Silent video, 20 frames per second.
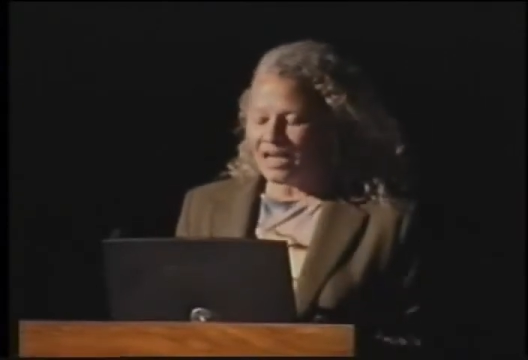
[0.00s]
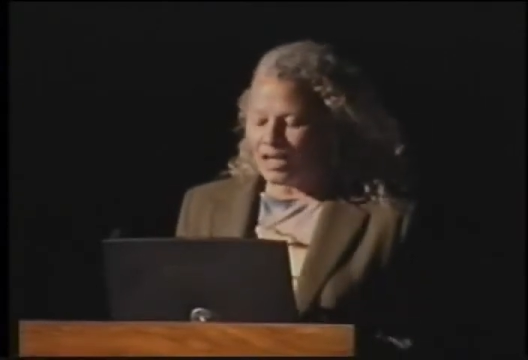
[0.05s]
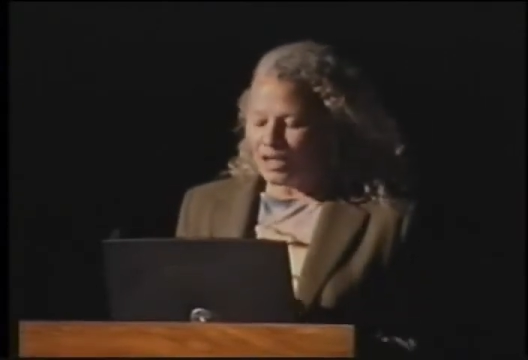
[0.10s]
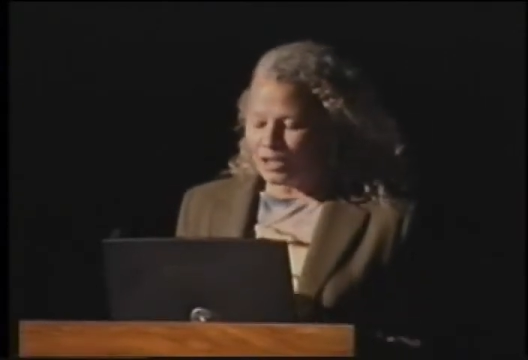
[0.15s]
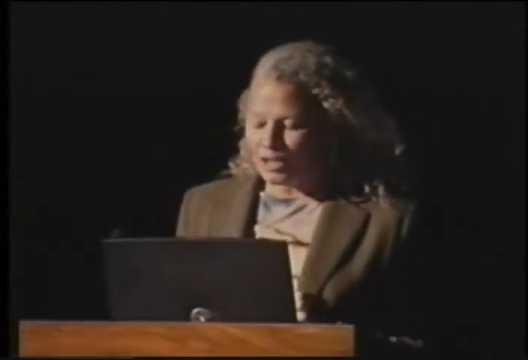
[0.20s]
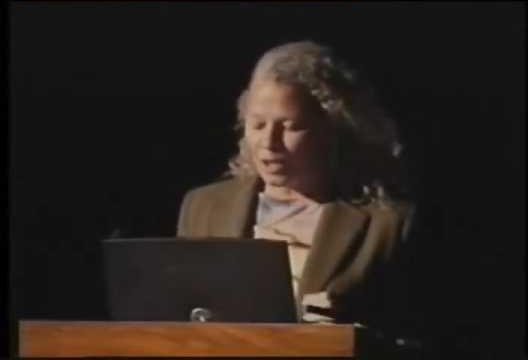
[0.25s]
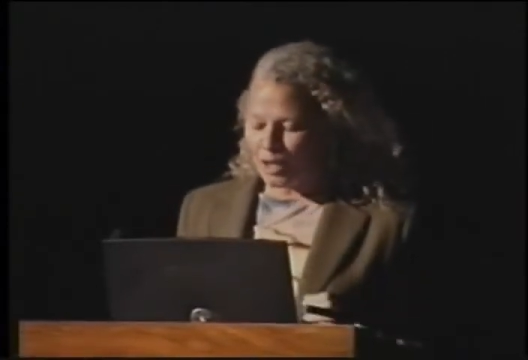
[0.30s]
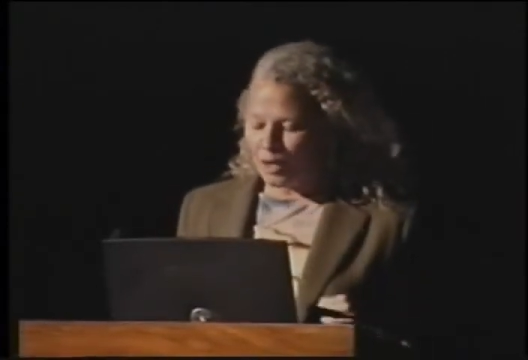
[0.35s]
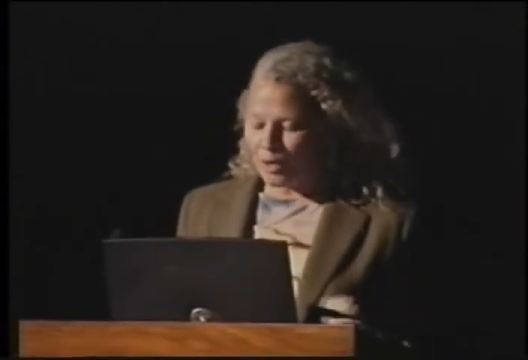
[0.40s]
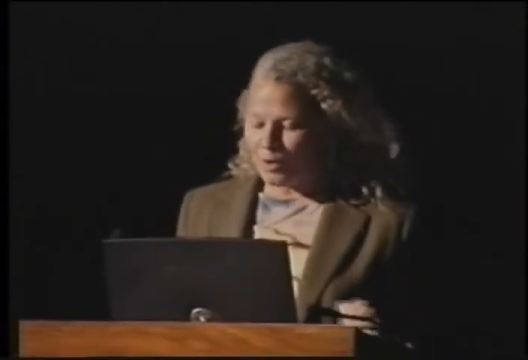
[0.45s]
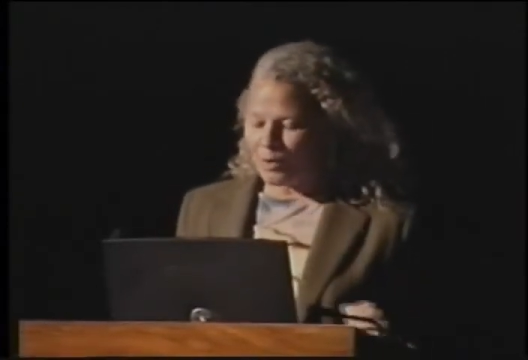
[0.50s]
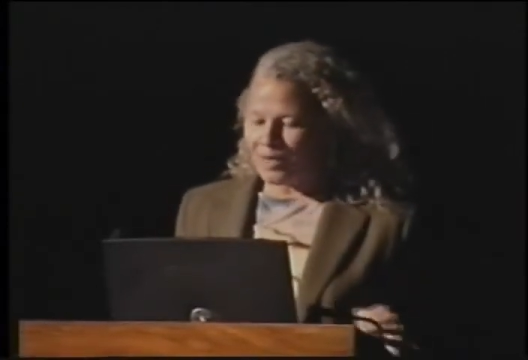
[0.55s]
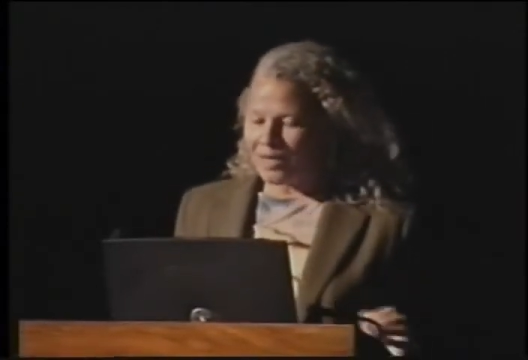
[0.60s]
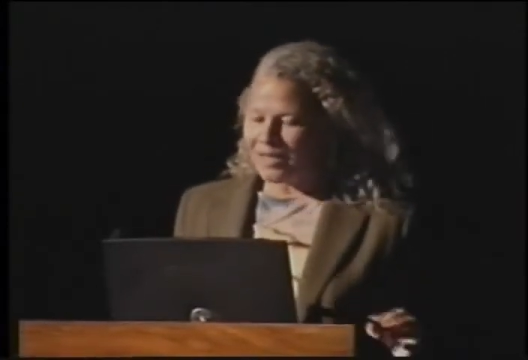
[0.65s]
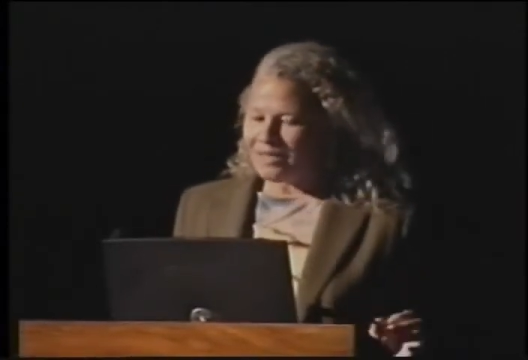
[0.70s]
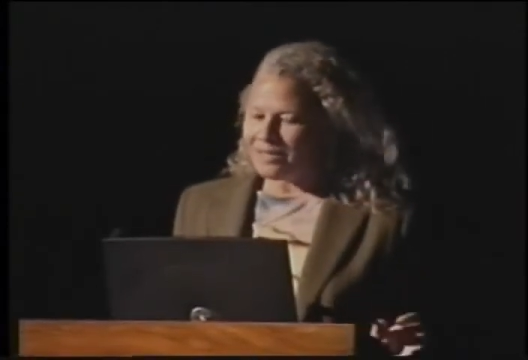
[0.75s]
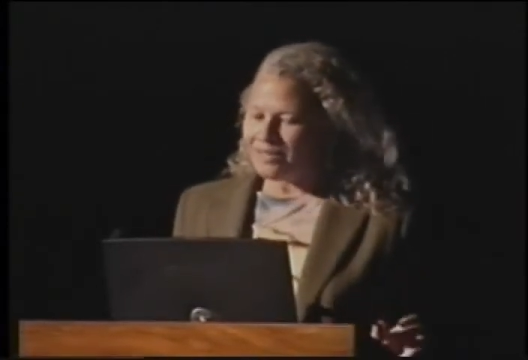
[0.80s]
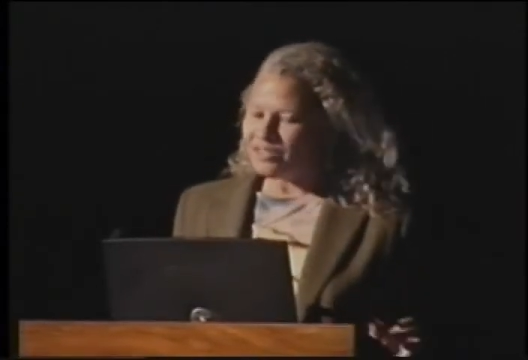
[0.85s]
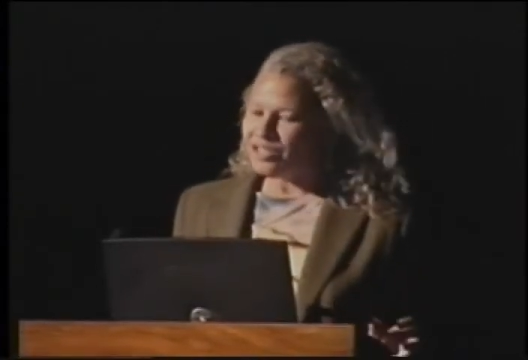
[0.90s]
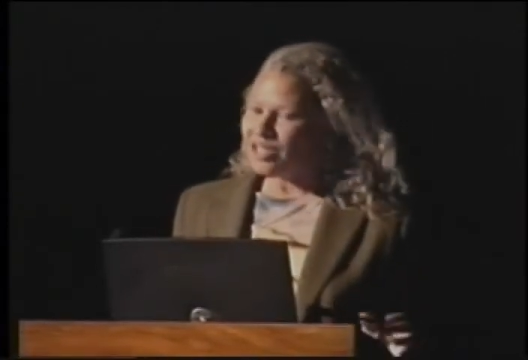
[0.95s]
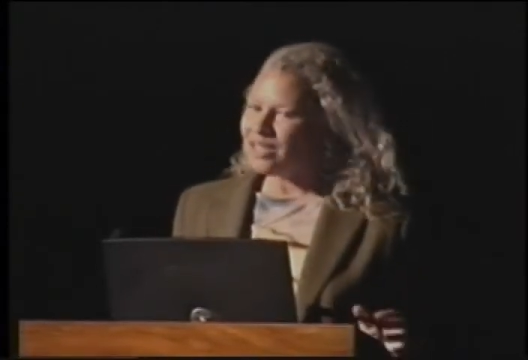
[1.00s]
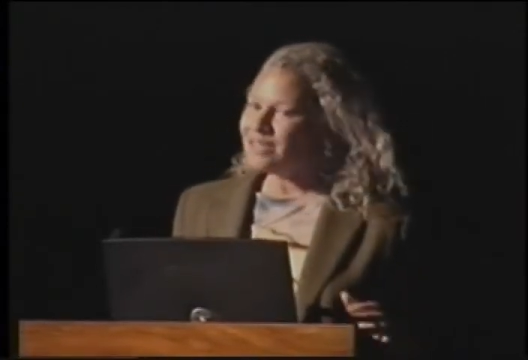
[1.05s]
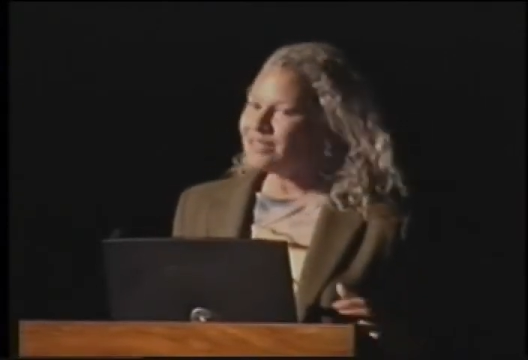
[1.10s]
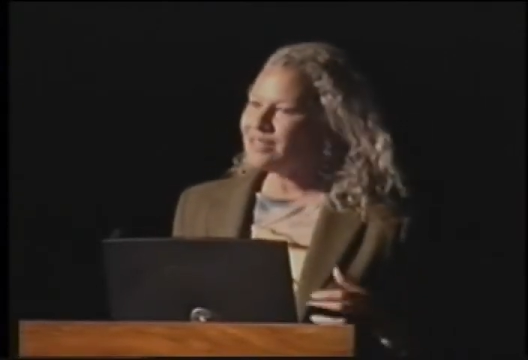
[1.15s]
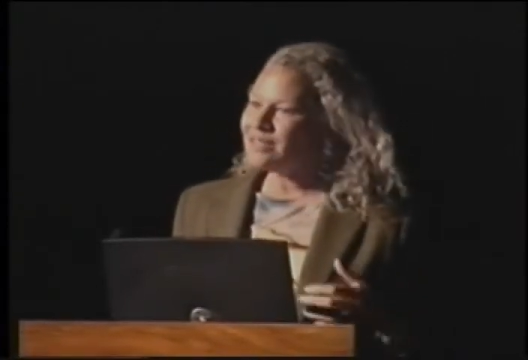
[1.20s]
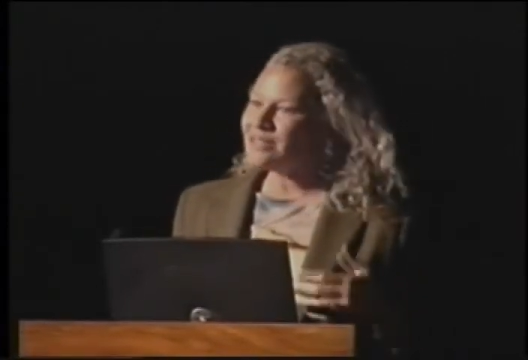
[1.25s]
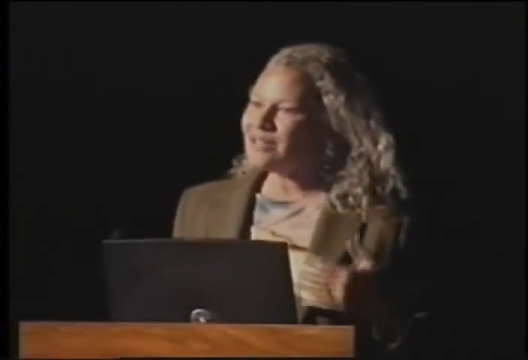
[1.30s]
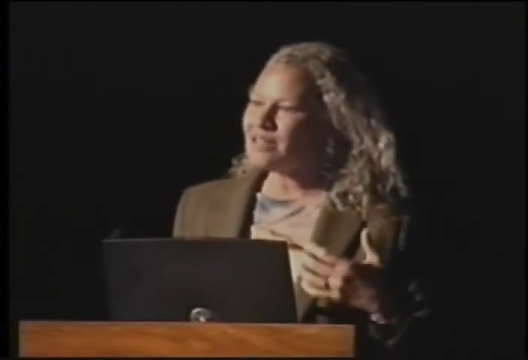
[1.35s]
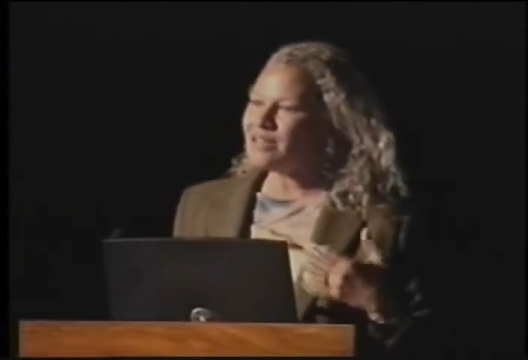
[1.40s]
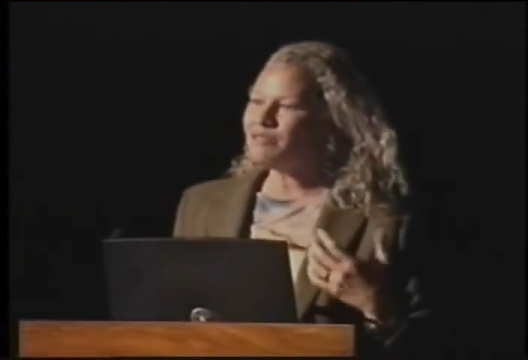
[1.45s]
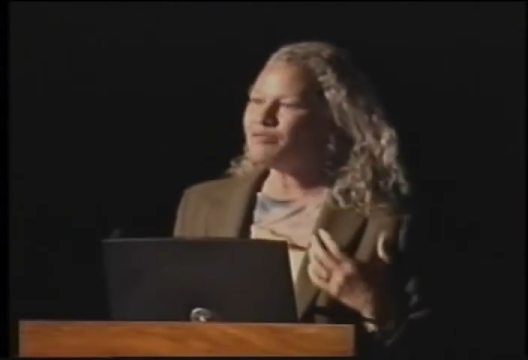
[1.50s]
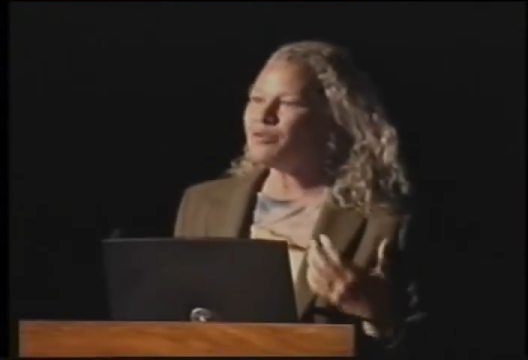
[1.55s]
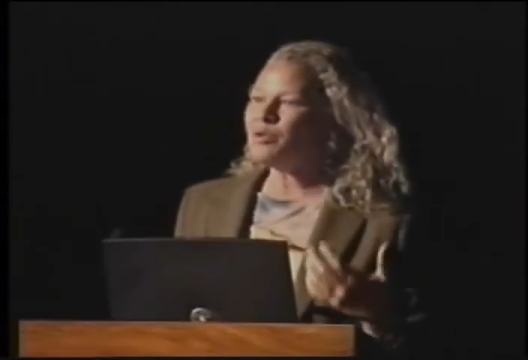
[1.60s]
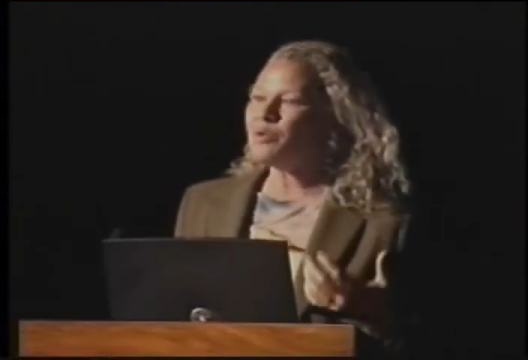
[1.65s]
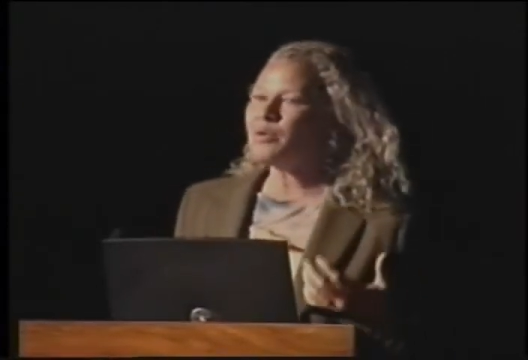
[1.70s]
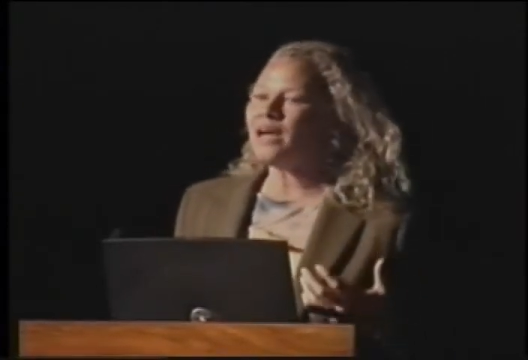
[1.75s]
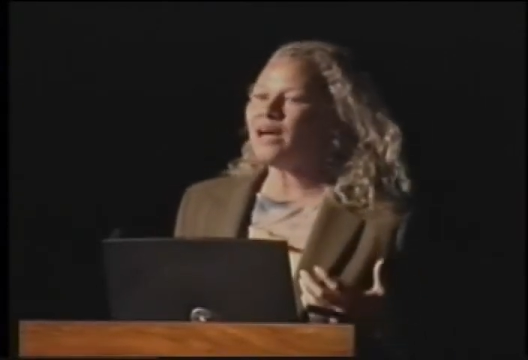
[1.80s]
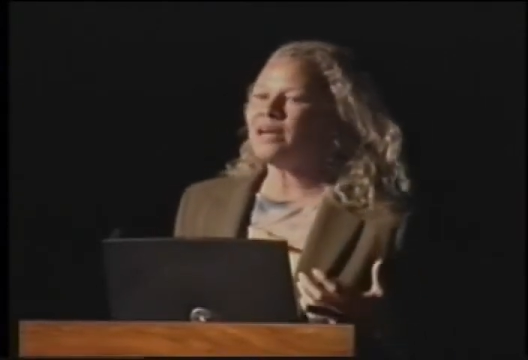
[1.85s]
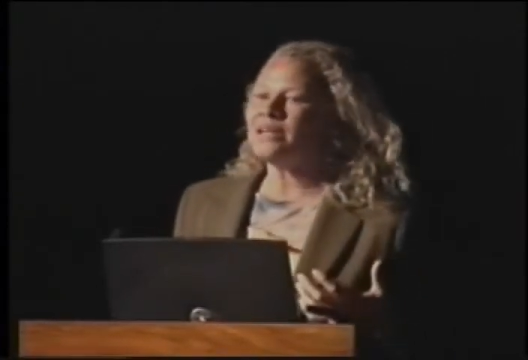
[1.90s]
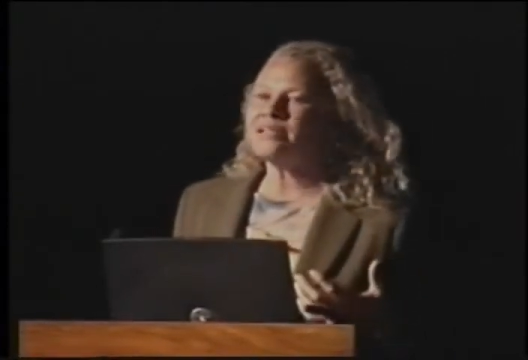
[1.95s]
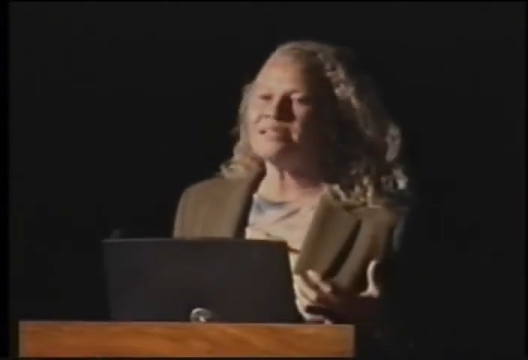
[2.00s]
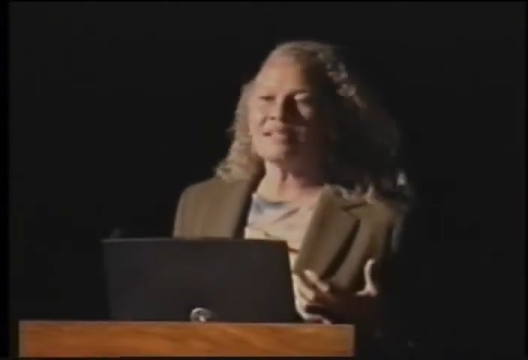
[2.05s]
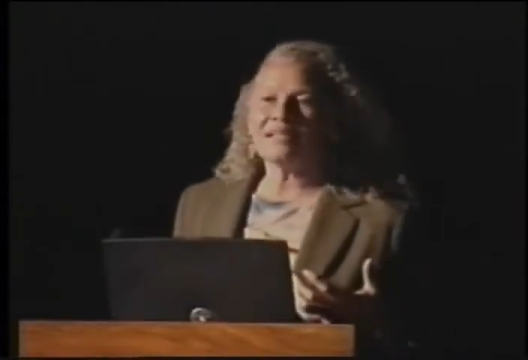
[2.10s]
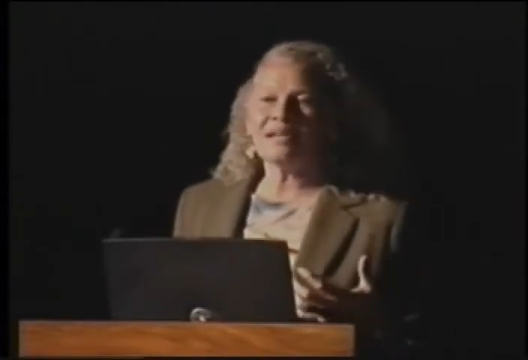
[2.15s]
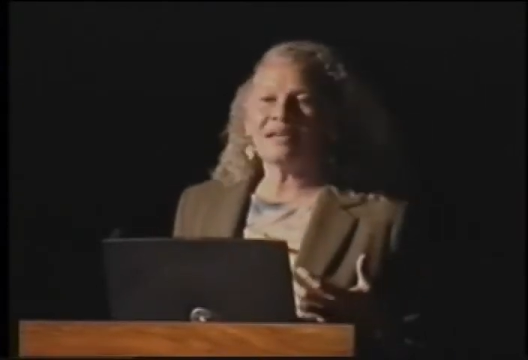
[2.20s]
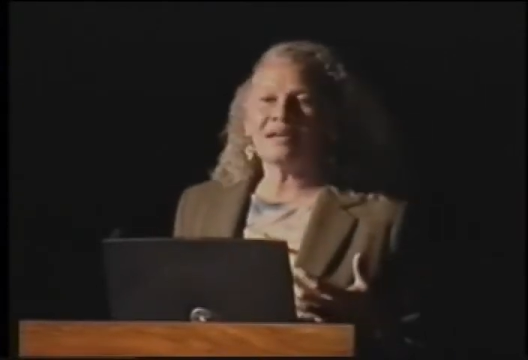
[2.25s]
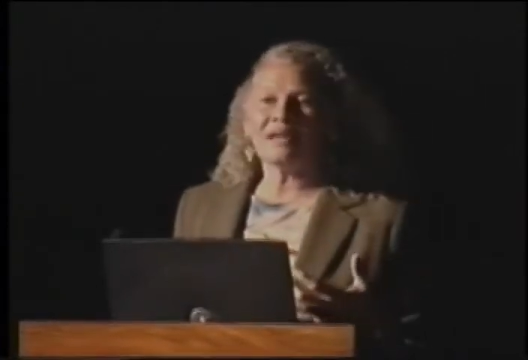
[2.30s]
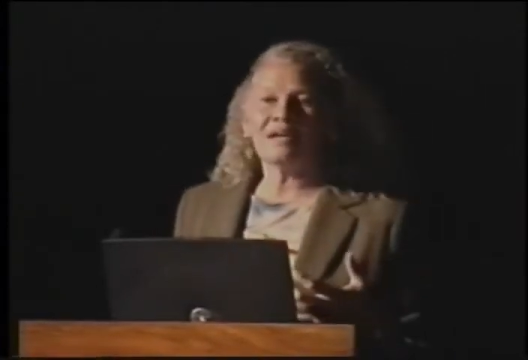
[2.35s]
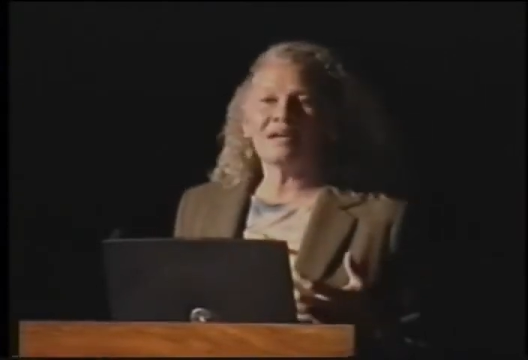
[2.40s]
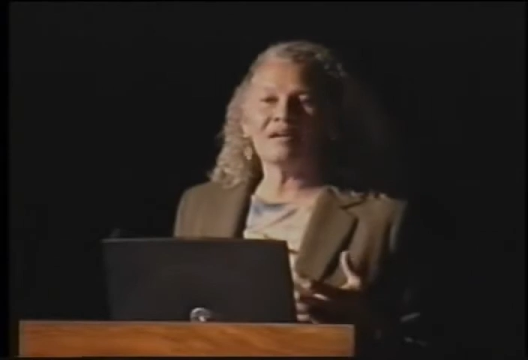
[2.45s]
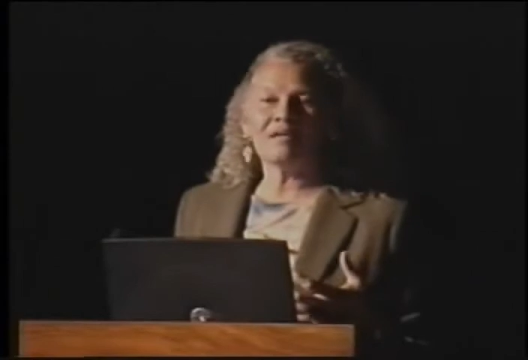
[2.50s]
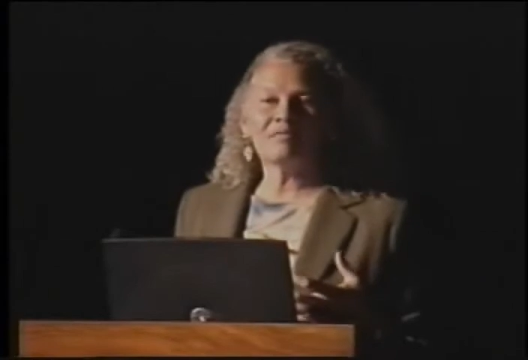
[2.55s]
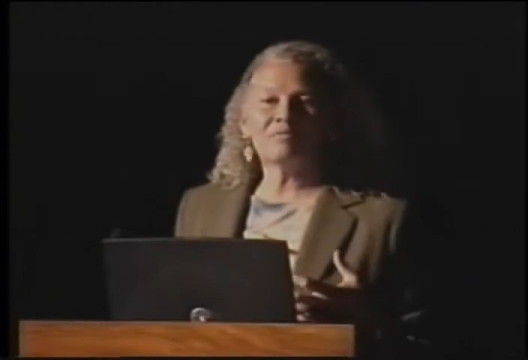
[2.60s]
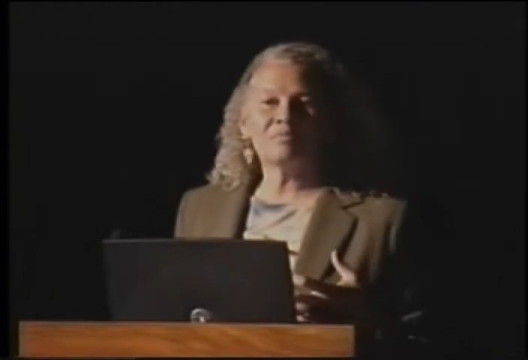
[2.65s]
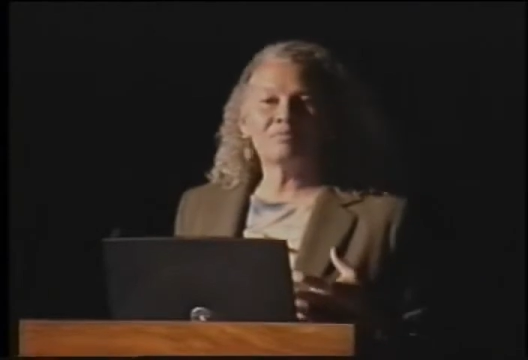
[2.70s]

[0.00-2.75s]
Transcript: So just to give you an idea of